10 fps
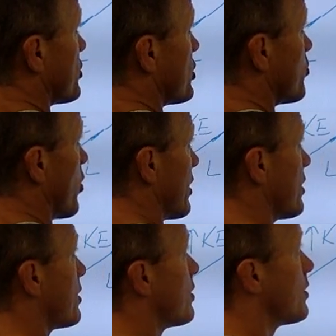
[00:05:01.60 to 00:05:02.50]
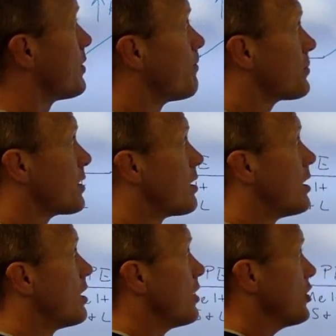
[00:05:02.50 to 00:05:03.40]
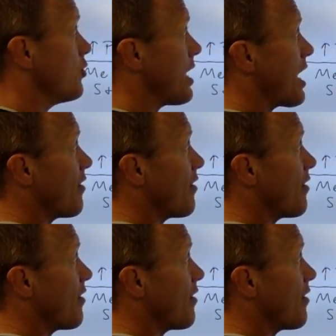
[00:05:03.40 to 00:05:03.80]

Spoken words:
which is just boiling. You would